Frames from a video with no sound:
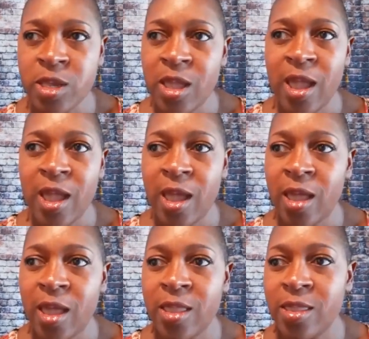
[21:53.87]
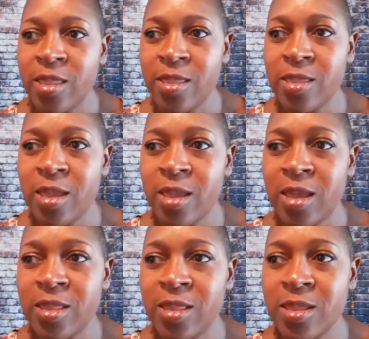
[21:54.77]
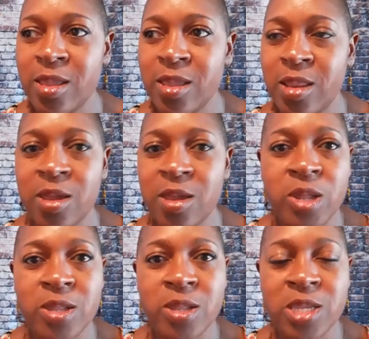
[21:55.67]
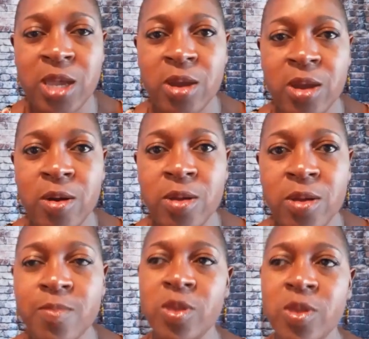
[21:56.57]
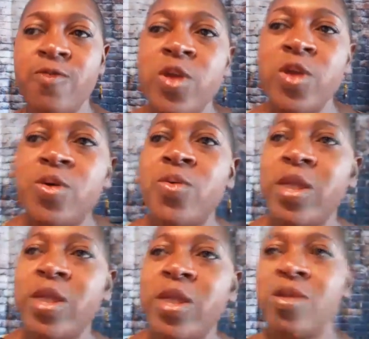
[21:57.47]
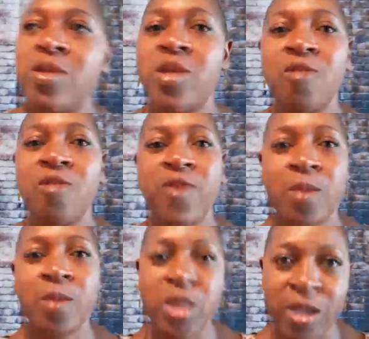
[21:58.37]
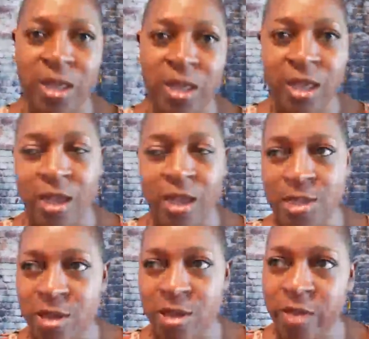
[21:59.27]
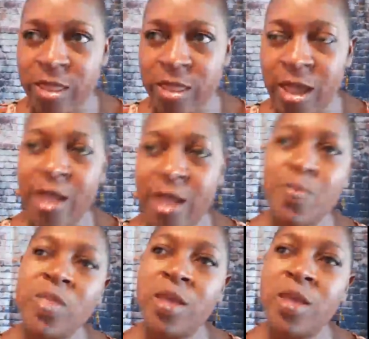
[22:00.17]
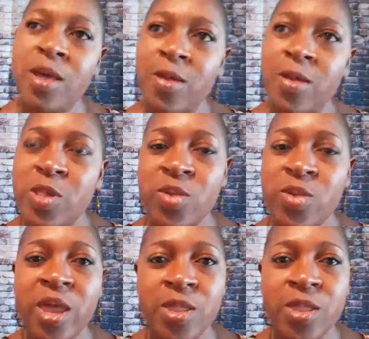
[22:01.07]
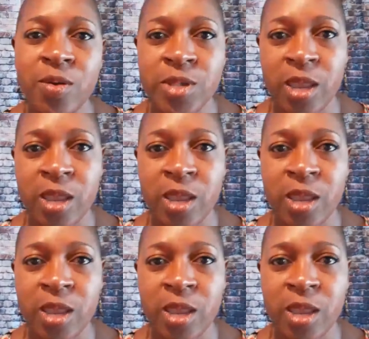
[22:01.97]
and is able to take care of you and your family and stuff like that. So we're not in those kind of